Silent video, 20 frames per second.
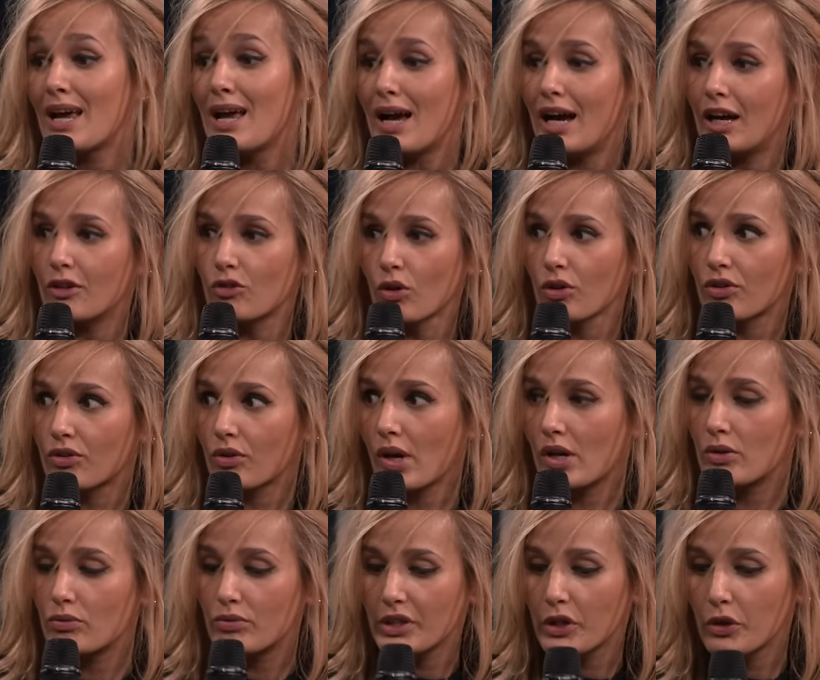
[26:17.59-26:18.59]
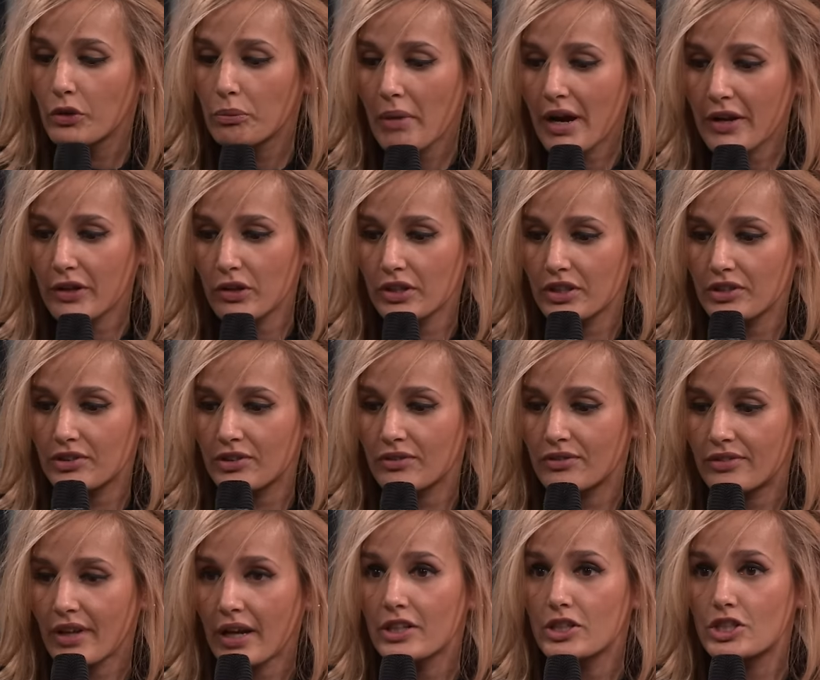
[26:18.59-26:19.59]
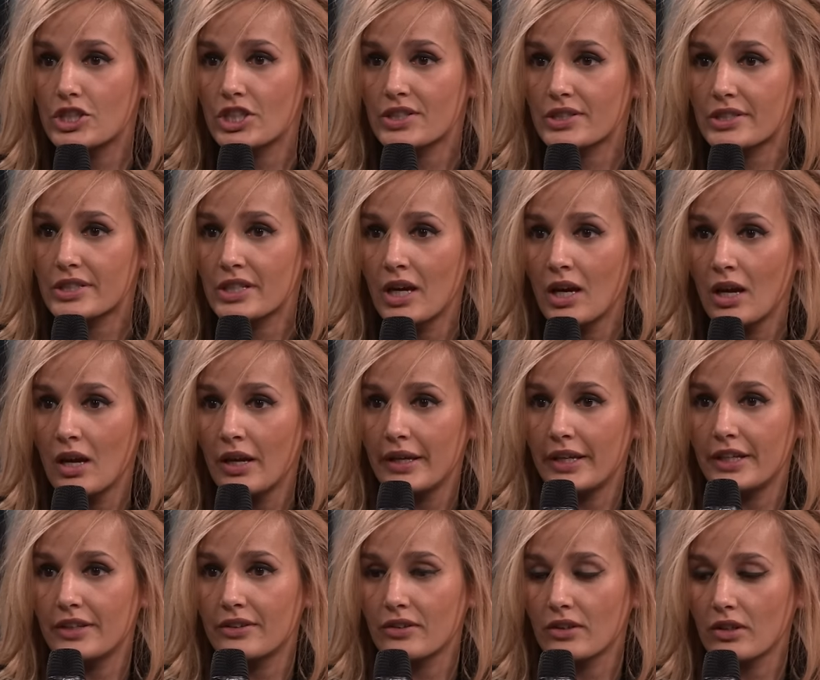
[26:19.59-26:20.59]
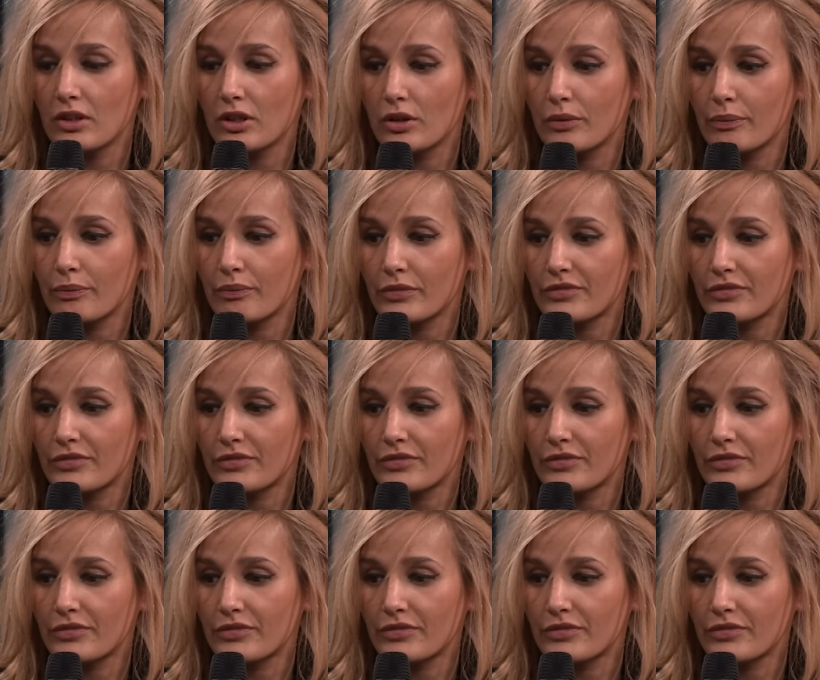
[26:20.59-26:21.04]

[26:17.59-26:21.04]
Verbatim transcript: And also, I really admire his intelligence in um,